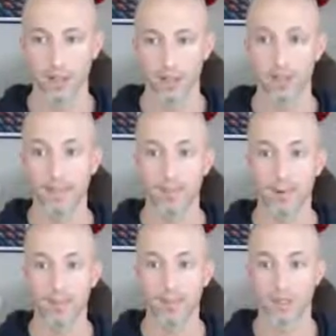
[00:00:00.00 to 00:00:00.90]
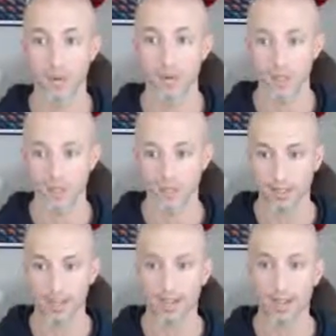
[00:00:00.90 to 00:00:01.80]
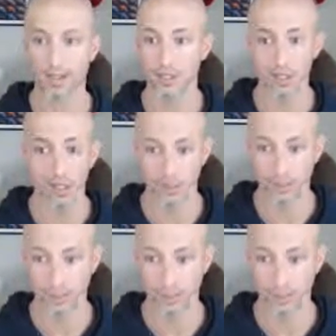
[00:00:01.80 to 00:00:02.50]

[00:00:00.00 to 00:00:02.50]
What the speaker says: than the problems it creates or that it solves.